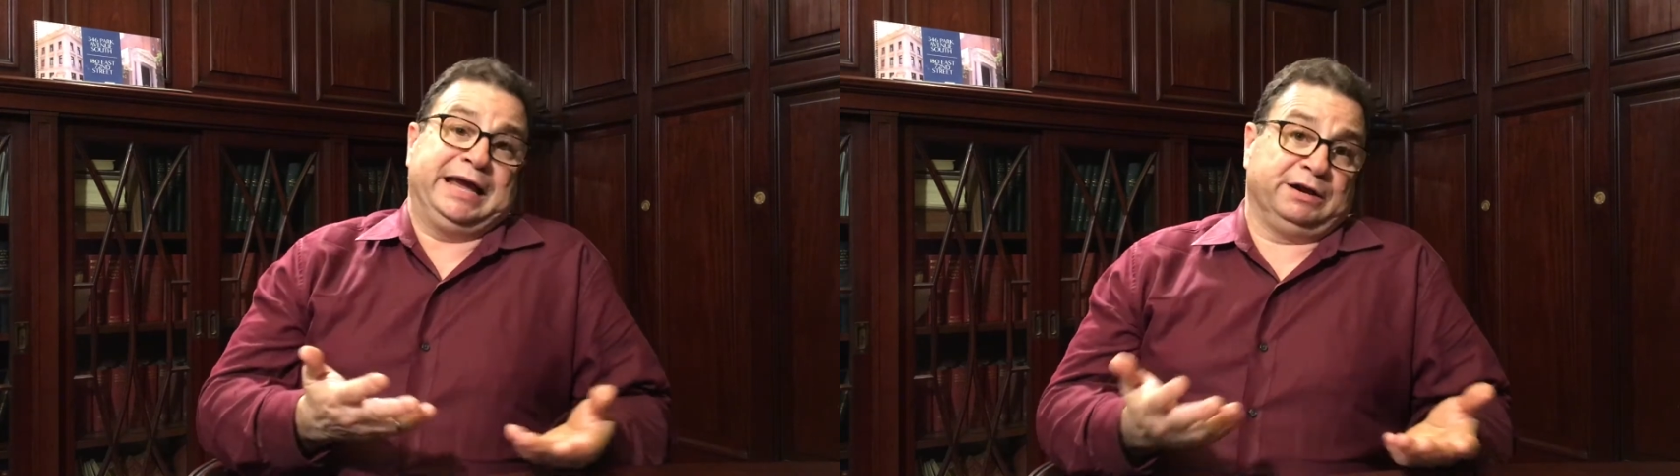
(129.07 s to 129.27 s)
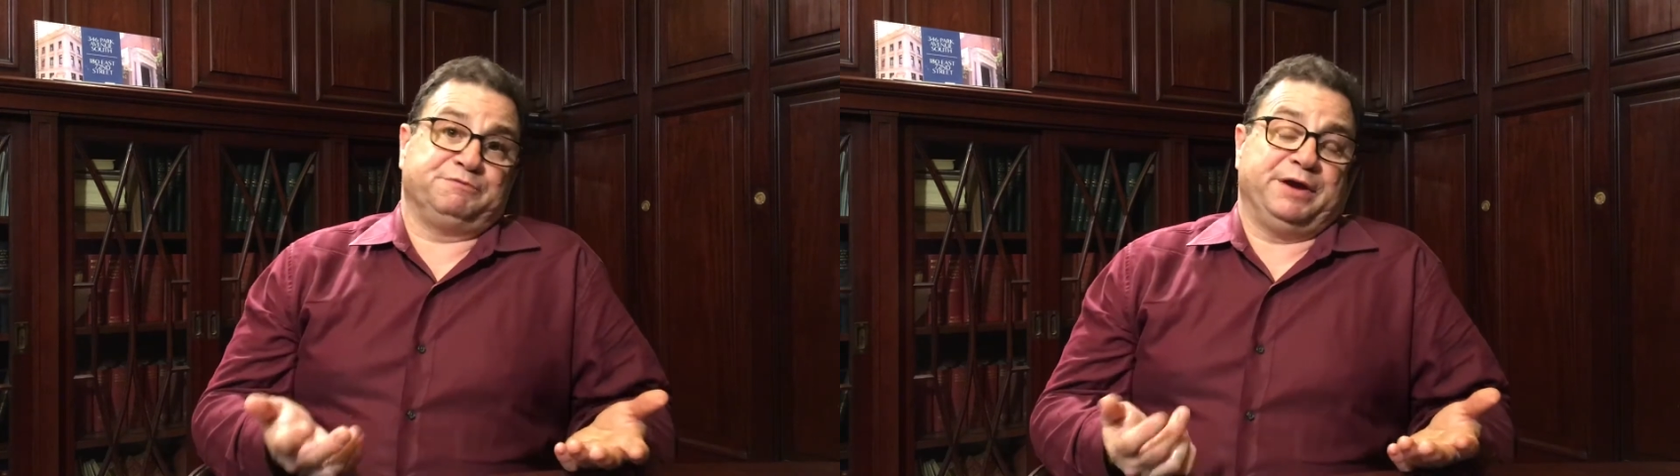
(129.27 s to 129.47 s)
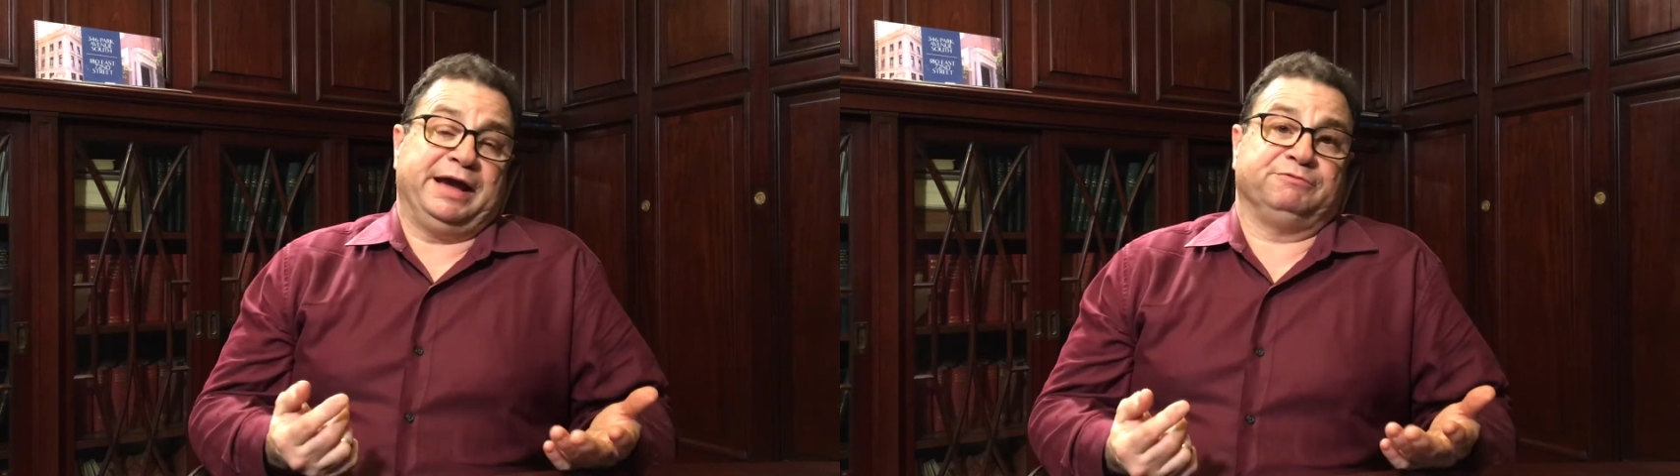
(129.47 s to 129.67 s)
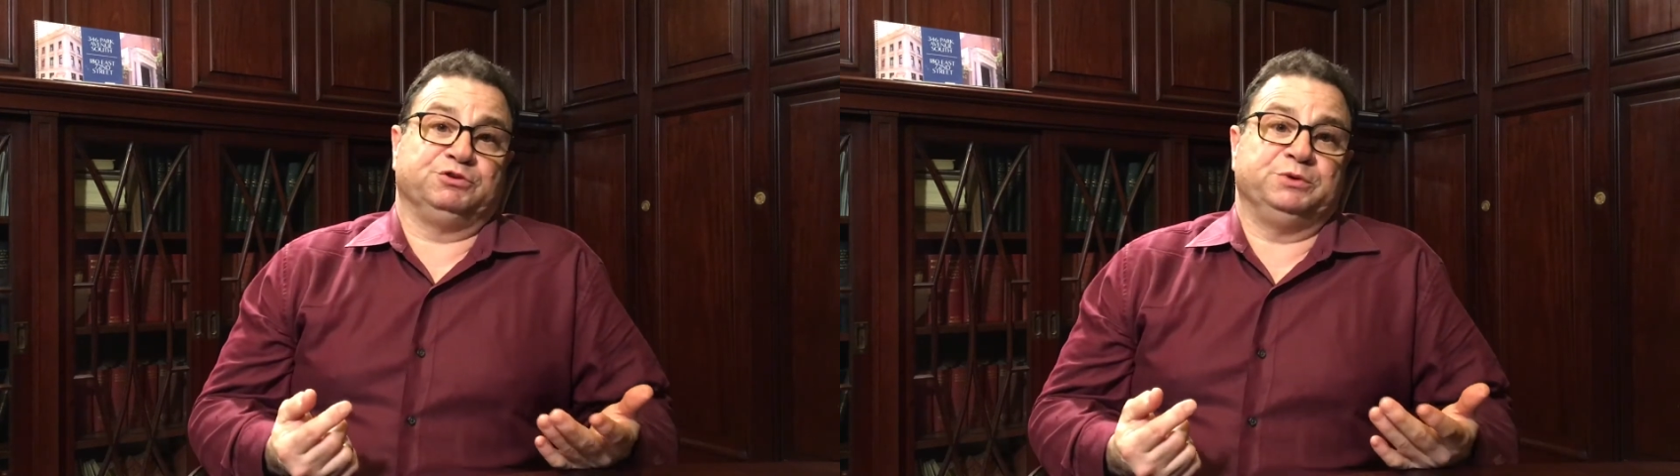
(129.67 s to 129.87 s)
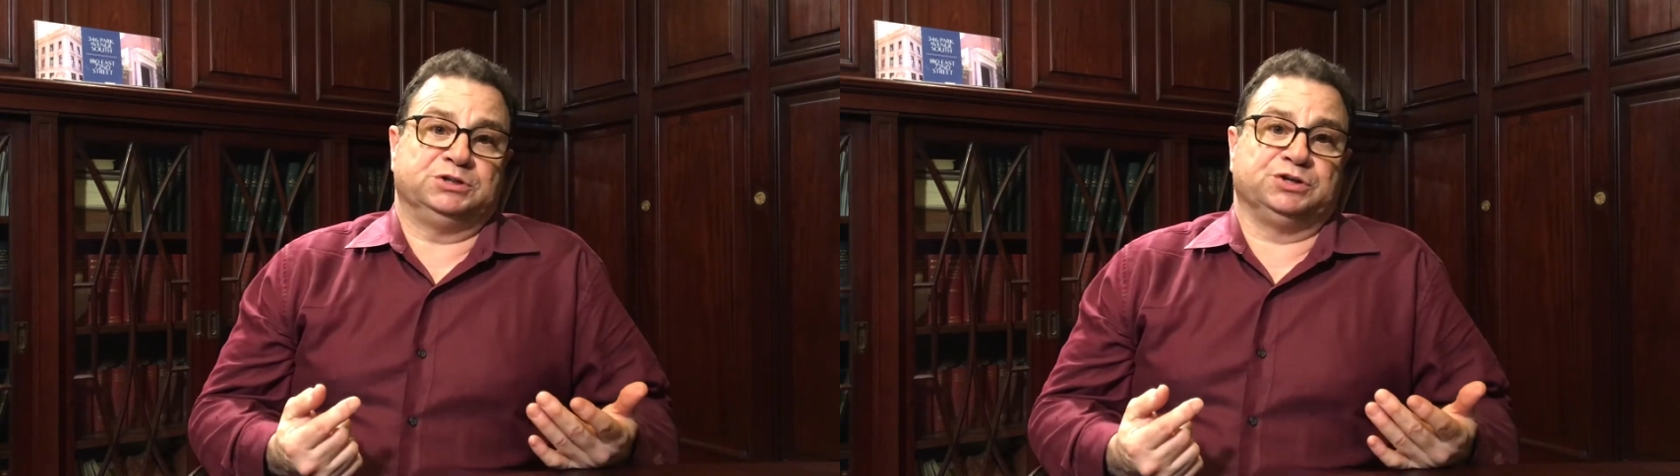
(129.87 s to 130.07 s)
down if you have
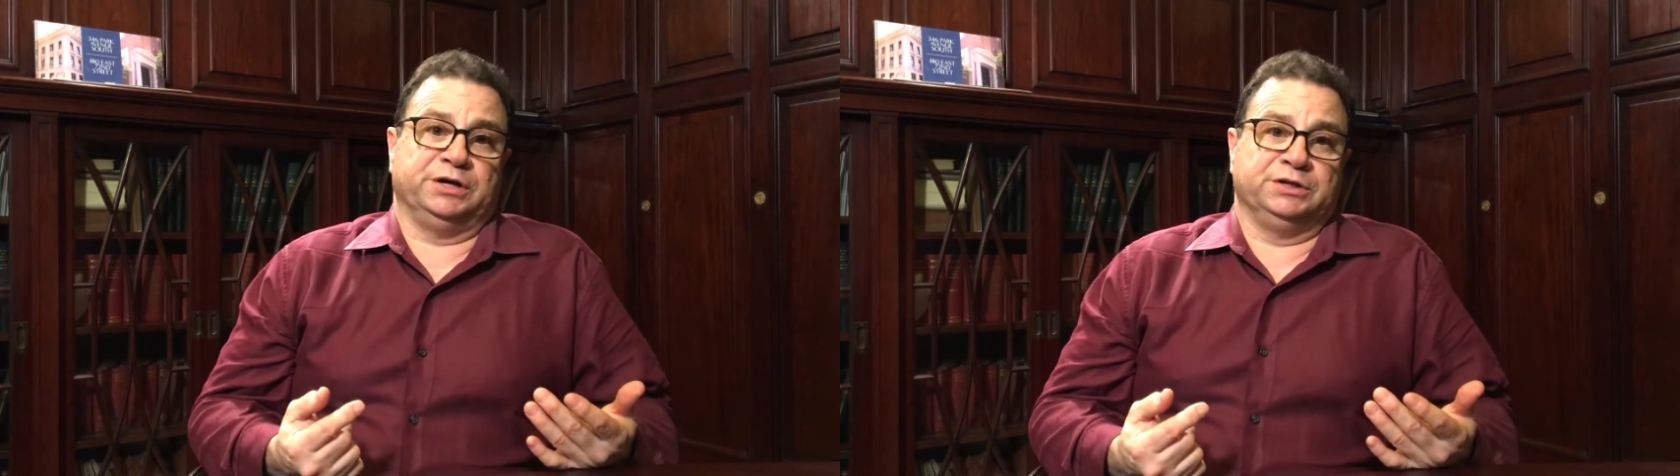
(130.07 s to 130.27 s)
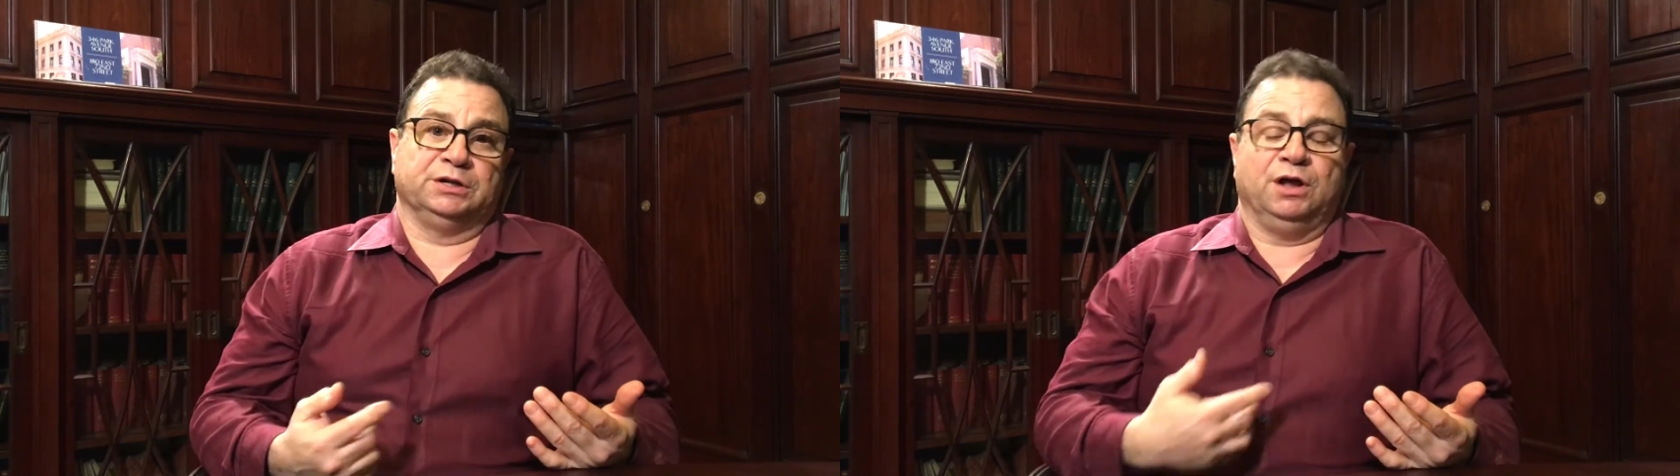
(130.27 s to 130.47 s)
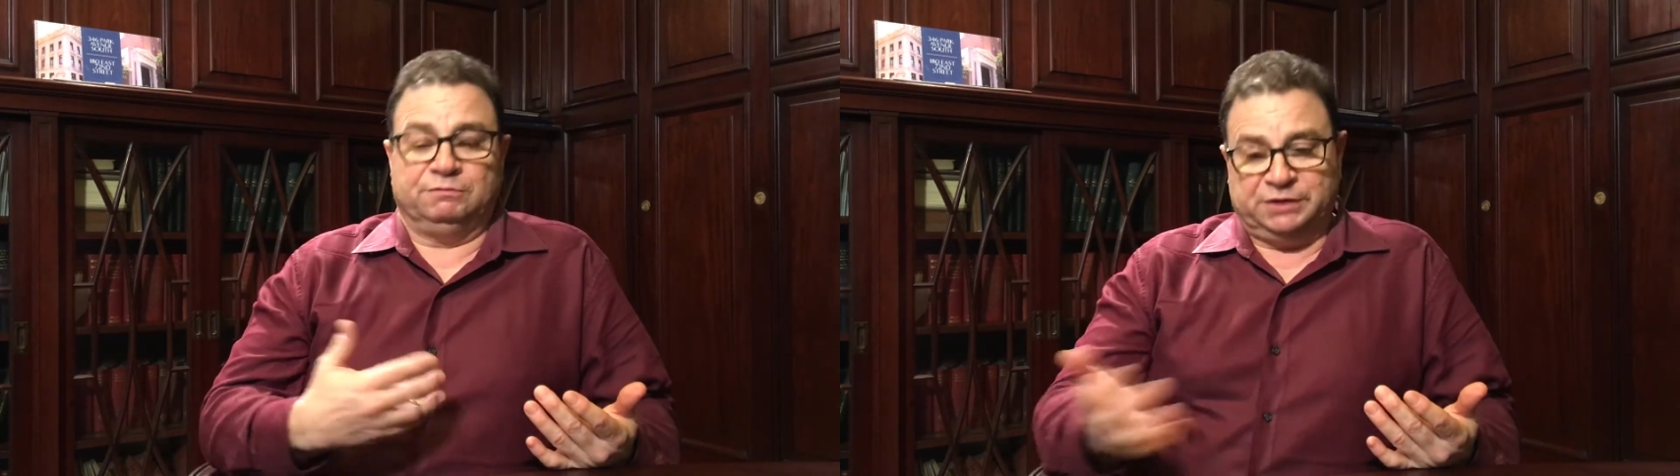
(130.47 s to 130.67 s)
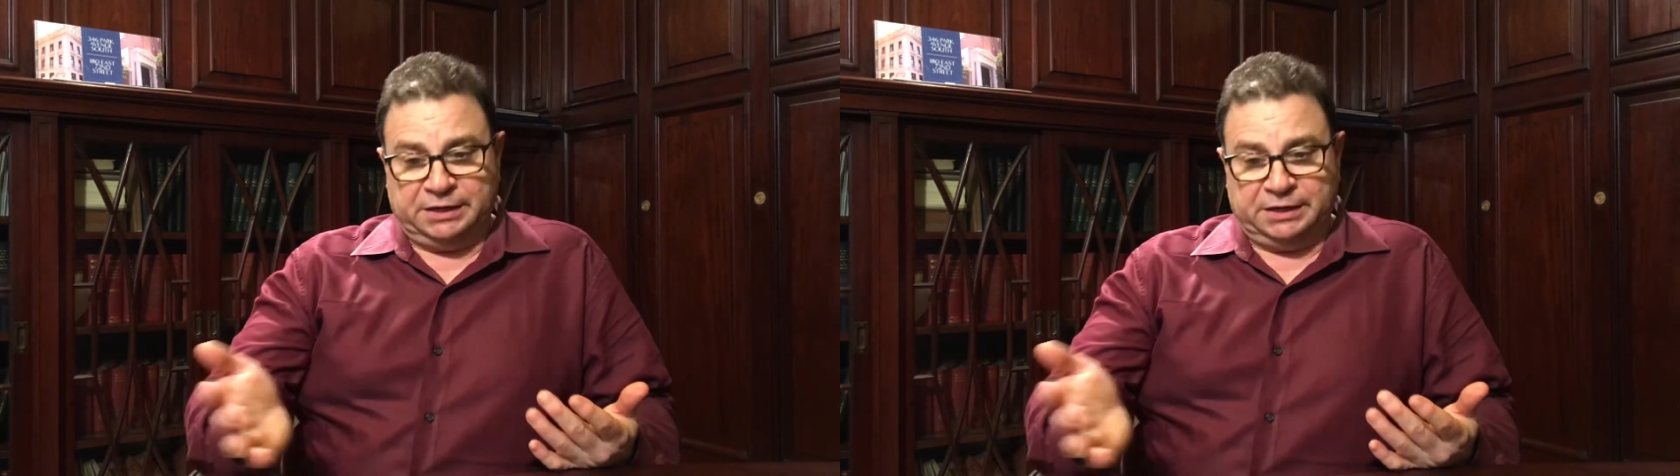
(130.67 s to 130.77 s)
to inside the gloves,